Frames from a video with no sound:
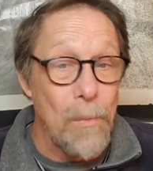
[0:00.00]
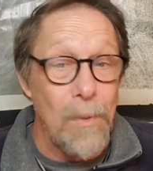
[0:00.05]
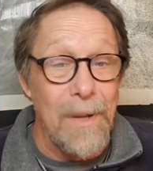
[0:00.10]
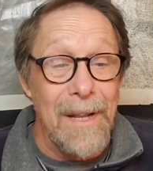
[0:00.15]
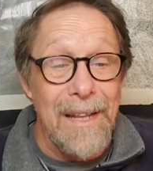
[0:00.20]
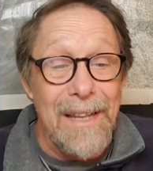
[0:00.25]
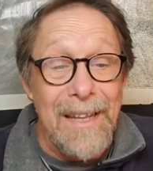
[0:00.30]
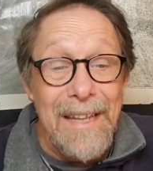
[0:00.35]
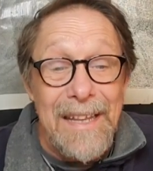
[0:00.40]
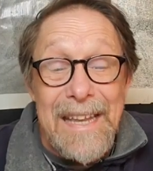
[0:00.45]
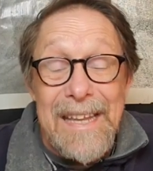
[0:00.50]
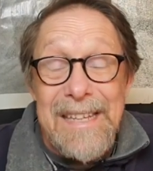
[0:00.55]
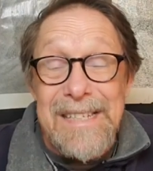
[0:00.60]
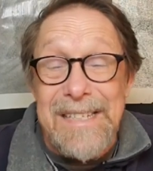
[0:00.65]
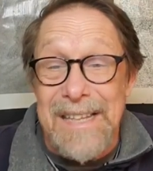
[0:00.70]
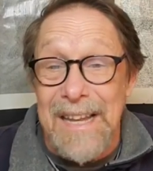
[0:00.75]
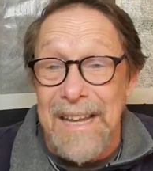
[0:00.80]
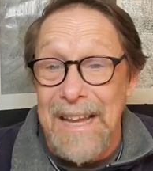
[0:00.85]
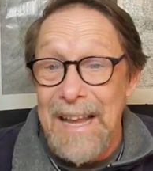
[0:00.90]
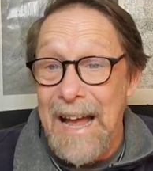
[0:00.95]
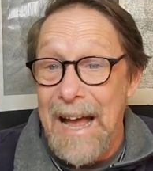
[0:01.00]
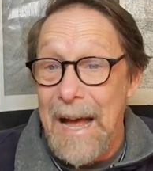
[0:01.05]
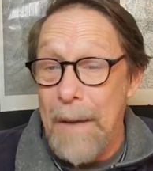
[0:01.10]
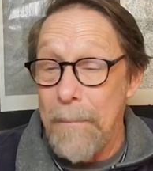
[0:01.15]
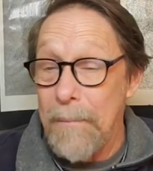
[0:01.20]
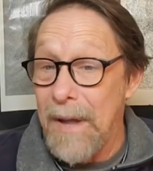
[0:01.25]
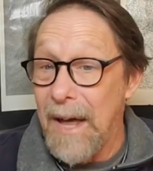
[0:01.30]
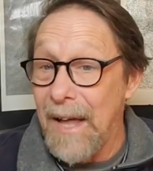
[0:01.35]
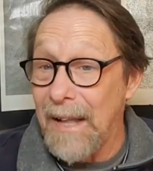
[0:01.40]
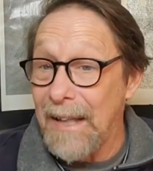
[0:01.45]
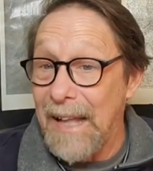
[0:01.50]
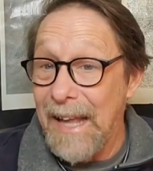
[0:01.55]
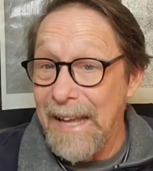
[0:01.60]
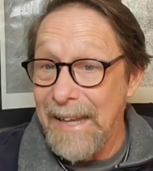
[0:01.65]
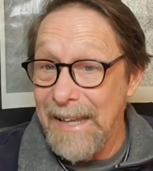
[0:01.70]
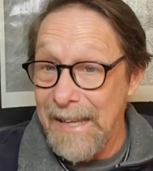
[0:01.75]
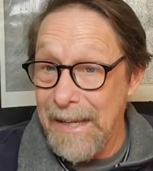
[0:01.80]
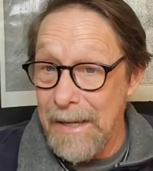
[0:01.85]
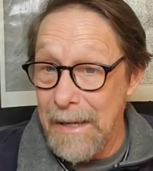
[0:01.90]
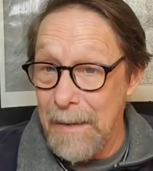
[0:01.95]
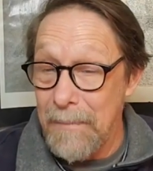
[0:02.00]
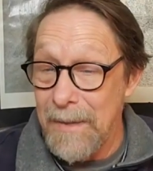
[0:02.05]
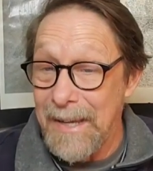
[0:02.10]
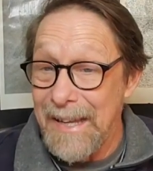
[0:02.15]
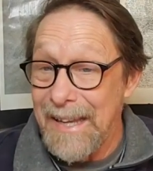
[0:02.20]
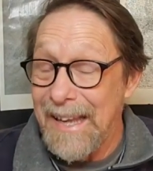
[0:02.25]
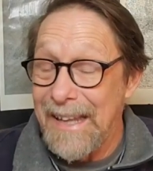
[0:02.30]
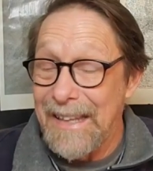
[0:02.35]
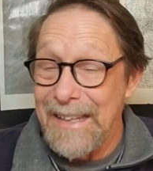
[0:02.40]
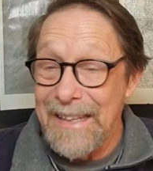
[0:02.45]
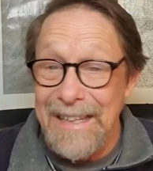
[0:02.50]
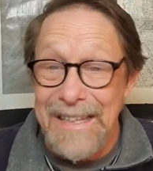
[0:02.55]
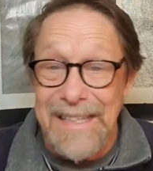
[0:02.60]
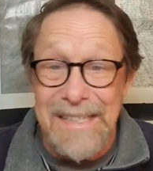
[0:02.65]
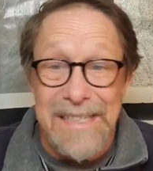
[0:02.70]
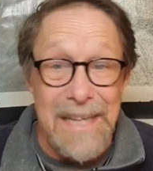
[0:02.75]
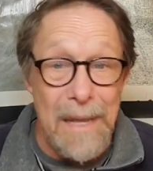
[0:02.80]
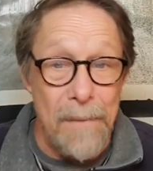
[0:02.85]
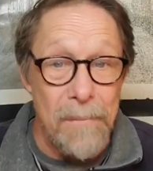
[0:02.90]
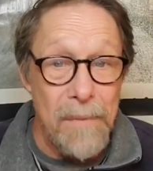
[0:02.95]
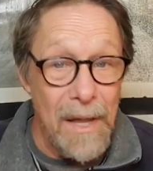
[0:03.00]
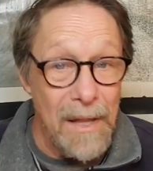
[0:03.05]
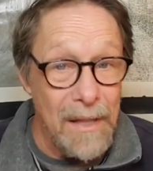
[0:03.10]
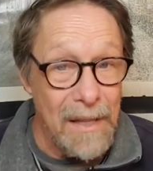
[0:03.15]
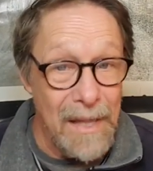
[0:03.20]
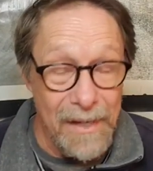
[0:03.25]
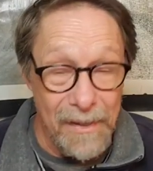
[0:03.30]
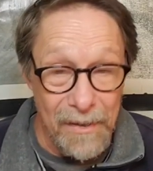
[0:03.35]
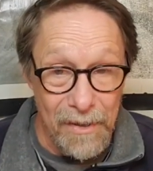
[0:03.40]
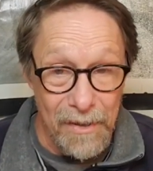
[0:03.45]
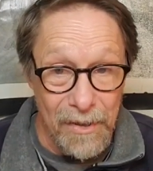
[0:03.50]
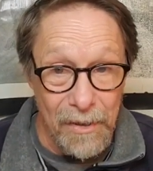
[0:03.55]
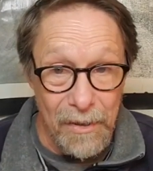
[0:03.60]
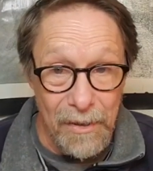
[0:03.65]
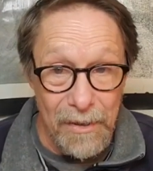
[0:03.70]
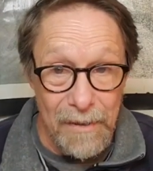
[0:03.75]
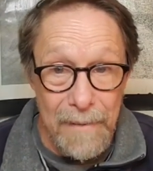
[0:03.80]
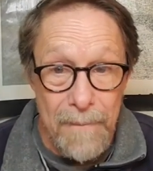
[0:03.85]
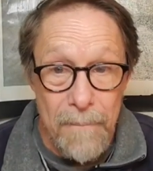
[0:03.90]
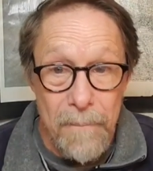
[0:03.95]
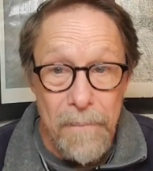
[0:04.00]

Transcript: well, at least I'm not like him. At least I'm not like her.